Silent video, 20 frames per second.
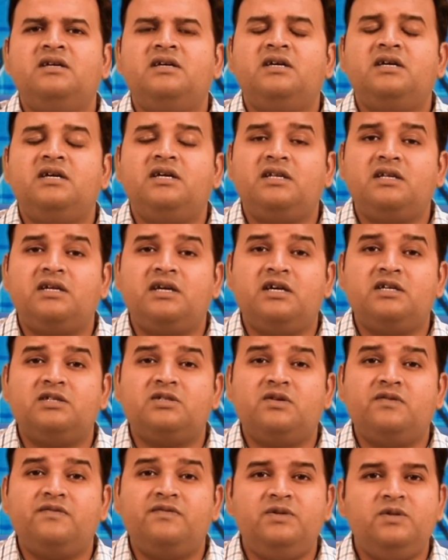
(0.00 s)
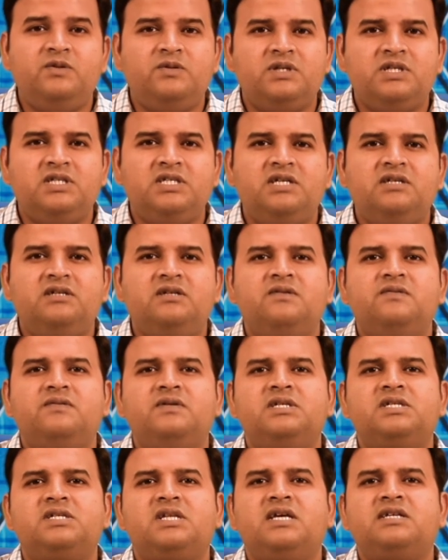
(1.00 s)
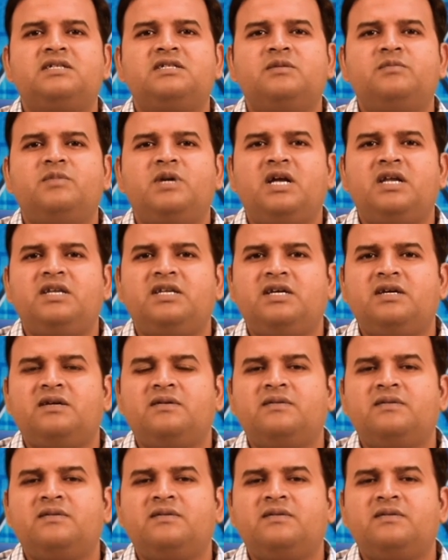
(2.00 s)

in case of neuter gender words like sabranya